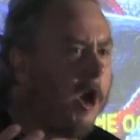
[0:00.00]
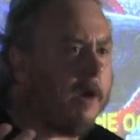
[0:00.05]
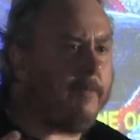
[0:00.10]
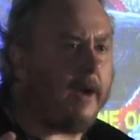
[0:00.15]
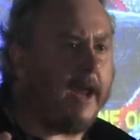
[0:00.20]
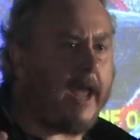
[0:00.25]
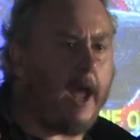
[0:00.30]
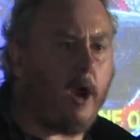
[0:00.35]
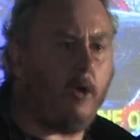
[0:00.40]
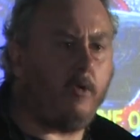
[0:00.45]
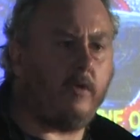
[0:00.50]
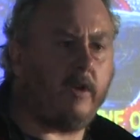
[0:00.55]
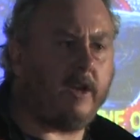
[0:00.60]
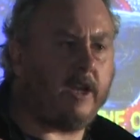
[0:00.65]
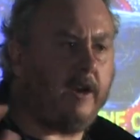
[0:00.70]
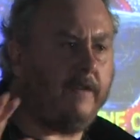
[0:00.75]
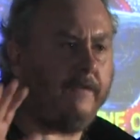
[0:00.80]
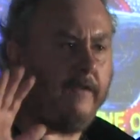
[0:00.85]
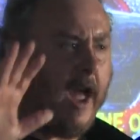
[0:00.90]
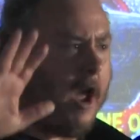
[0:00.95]
by how
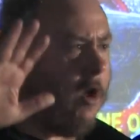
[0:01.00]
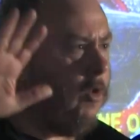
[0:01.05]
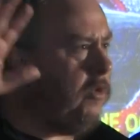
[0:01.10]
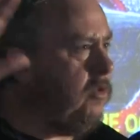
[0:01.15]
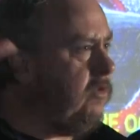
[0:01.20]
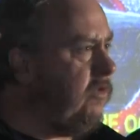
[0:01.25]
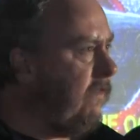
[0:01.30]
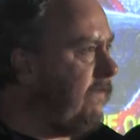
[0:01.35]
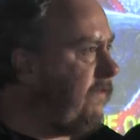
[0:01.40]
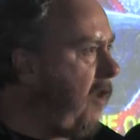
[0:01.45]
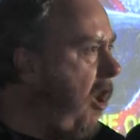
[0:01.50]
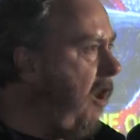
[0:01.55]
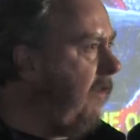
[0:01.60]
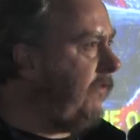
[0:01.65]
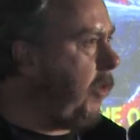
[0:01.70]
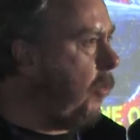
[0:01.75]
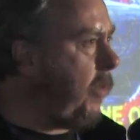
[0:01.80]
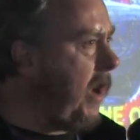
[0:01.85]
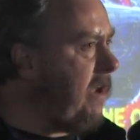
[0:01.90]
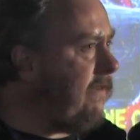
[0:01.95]
you've evolved
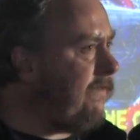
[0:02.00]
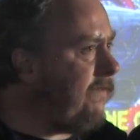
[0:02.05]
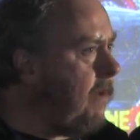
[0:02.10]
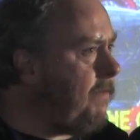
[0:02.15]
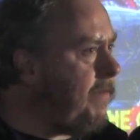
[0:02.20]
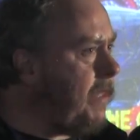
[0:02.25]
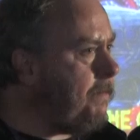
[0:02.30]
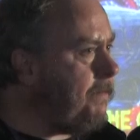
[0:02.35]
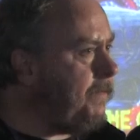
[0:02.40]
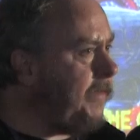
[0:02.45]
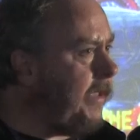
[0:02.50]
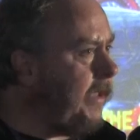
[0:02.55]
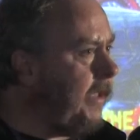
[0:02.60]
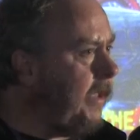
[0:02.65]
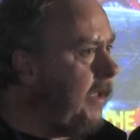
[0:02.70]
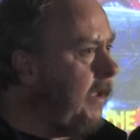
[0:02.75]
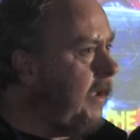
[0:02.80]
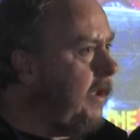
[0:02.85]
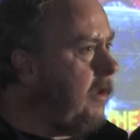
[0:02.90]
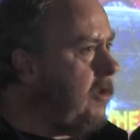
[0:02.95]
away from them.
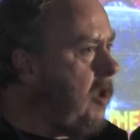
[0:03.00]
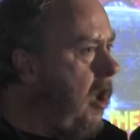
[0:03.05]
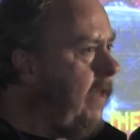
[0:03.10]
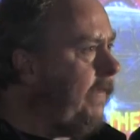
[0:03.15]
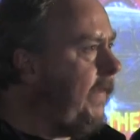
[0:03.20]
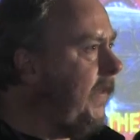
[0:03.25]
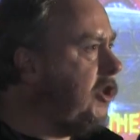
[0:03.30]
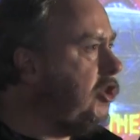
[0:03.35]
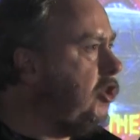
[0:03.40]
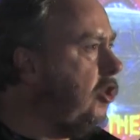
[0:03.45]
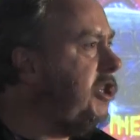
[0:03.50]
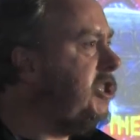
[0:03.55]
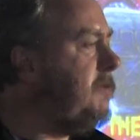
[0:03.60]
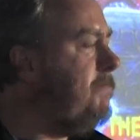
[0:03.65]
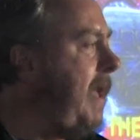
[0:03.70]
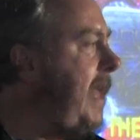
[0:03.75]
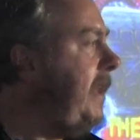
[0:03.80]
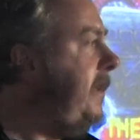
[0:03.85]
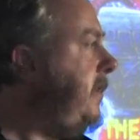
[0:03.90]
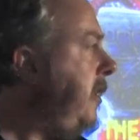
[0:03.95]
Not in a
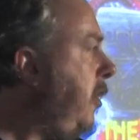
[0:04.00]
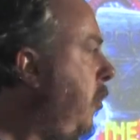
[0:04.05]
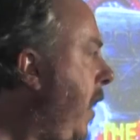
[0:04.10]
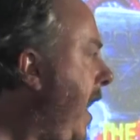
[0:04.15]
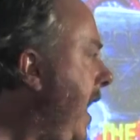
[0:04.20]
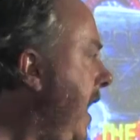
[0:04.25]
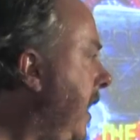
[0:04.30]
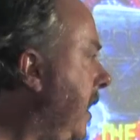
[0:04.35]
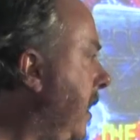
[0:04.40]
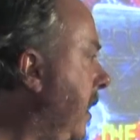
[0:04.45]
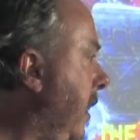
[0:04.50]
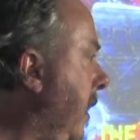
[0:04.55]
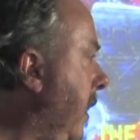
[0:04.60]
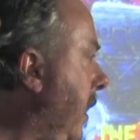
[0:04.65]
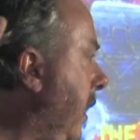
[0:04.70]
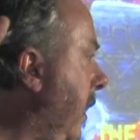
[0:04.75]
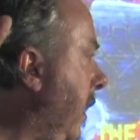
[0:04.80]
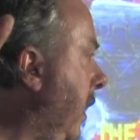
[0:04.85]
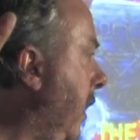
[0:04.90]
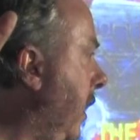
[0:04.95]
judgmental way,
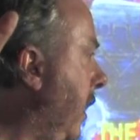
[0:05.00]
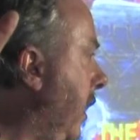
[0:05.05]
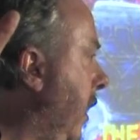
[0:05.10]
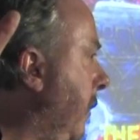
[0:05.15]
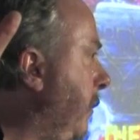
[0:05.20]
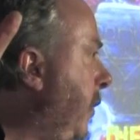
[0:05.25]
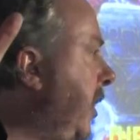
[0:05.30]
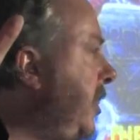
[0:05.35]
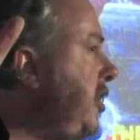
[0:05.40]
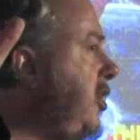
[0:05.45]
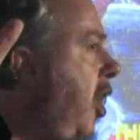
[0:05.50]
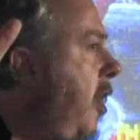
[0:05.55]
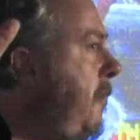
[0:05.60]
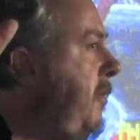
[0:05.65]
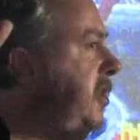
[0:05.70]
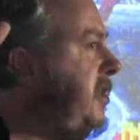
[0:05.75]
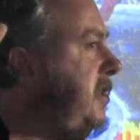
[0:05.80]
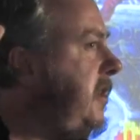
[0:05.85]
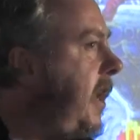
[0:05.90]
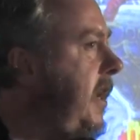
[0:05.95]
but it's
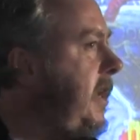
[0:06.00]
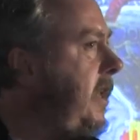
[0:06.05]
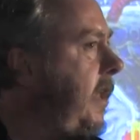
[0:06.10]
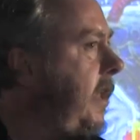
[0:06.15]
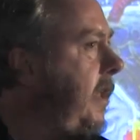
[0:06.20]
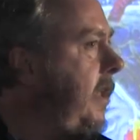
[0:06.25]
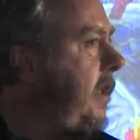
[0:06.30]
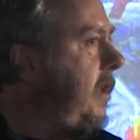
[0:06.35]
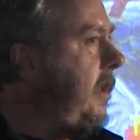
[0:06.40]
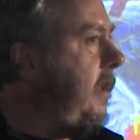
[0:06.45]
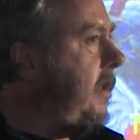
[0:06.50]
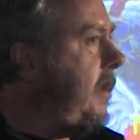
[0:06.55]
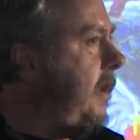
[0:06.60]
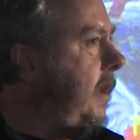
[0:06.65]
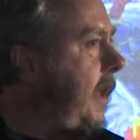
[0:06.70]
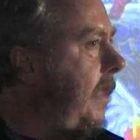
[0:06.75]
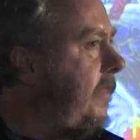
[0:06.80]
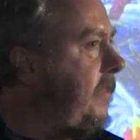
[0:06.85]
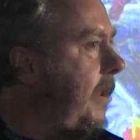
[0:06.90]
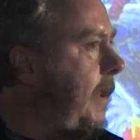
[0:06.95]
almost like
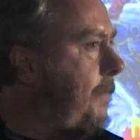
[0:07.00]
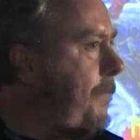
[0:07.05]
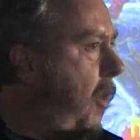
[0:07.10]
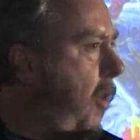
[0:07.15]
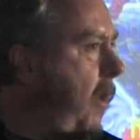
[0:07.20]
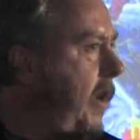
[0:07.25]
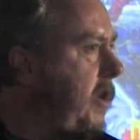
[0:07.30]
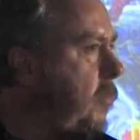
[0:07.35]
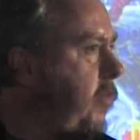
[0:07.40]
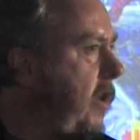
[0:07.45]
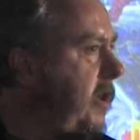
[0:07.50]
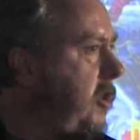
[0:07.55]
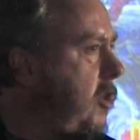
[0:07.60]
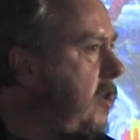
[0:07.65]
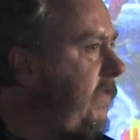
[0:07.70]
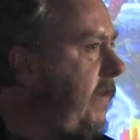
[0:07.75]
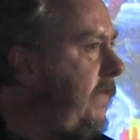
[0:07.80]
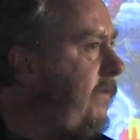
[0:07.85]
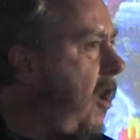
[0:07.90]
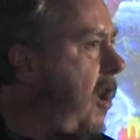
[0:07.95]
to the point where you've
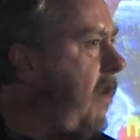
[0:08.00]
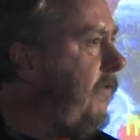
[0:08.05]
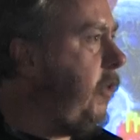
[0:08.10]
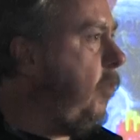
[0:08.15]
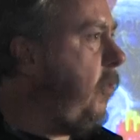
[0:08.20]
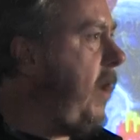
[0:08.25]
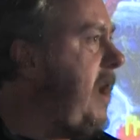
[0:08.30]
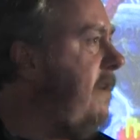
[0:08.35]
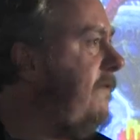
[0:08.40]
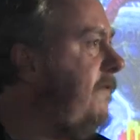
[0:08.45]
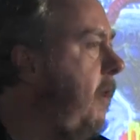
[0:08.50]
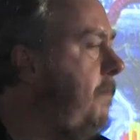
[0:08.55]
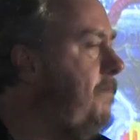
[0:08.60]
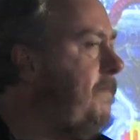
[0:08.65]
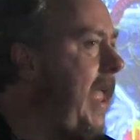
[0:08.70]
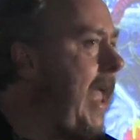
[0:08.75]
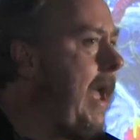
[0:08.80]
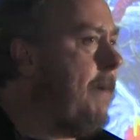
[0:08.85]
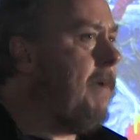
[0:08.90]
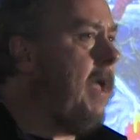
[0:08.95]
evolved away from
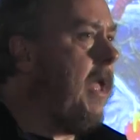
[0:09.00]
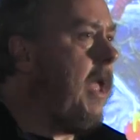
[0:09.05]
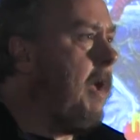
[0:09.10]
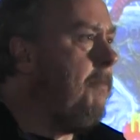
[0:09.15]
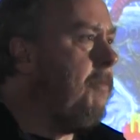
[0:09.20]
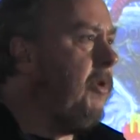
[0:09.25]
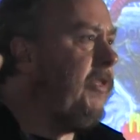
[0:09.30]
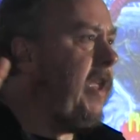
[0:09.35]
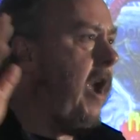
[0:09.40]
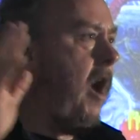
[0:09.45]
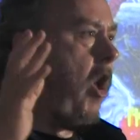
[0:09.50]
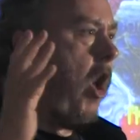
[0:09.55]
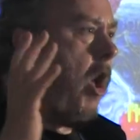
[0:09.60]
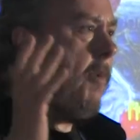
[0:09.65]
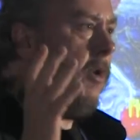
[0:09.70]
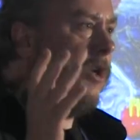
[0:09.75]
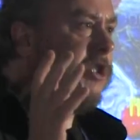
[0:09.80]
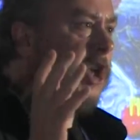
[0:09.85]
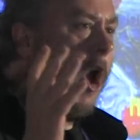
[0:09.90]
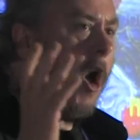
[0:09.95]
them, but they're
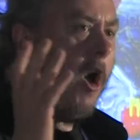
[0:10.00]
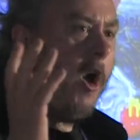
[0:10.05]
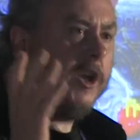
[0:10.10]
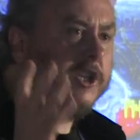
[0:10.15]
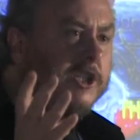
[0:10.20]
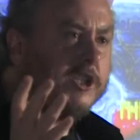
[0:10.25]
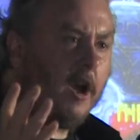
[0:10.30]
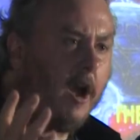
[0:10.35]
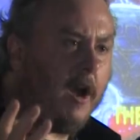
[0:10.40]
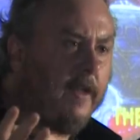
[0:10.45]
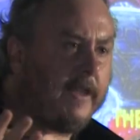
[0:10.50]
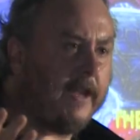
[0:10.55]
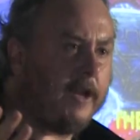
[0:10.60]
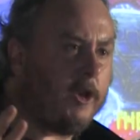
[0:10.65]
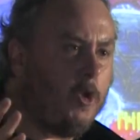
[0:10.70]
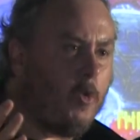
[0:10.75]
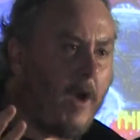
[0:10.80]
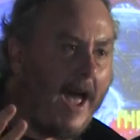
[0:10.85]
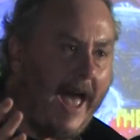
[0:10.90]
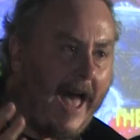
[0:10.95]
almost hostile that
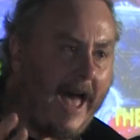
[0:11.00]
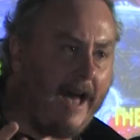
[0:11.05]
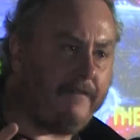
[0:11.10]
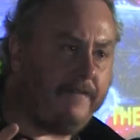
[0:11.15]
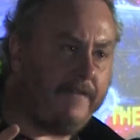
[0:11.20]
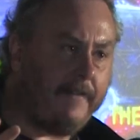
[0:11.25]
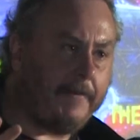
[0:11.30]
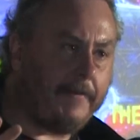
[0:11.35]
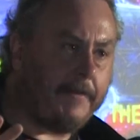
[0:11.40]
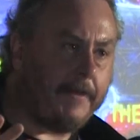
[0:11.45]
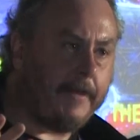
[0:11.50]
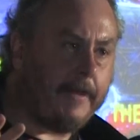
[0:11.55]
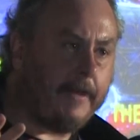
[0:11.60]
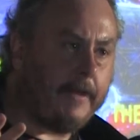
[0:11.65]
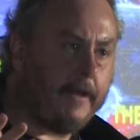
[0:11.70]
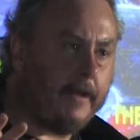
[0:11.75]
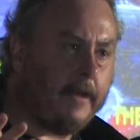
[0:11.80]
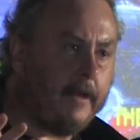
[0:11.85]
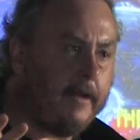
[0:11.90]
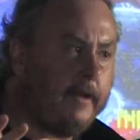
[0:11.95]
you have.
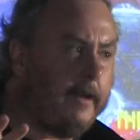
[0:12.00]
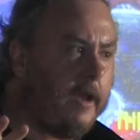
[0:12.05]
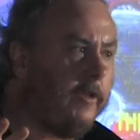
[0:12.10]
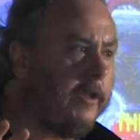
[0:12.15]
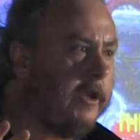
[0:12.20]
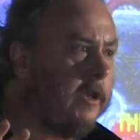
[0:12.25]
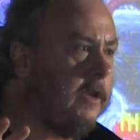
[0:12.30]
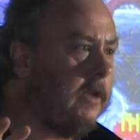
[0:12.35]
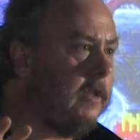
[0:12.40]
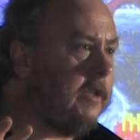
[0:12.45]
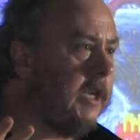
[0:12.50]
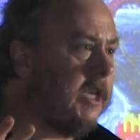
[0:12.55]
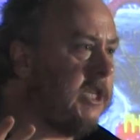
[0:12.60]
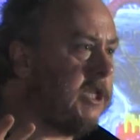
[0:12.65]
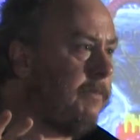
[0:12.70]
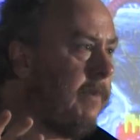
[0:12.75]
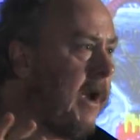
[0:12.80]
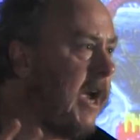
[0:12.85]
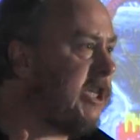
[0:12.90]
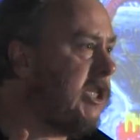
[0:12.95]
Now, the
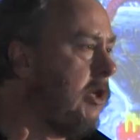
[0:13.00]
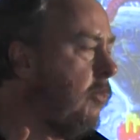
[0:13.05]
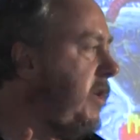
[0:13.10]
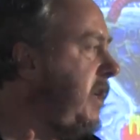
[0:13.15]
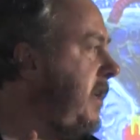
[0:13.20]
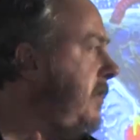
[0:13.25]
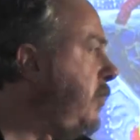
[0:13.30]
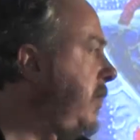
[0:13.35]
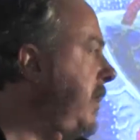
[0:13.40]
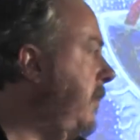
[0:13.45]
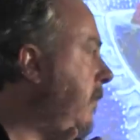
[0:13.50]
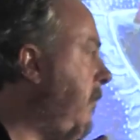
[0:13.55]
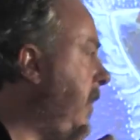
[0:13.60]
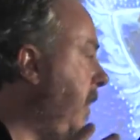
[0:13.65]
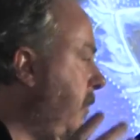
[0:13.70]
expression, the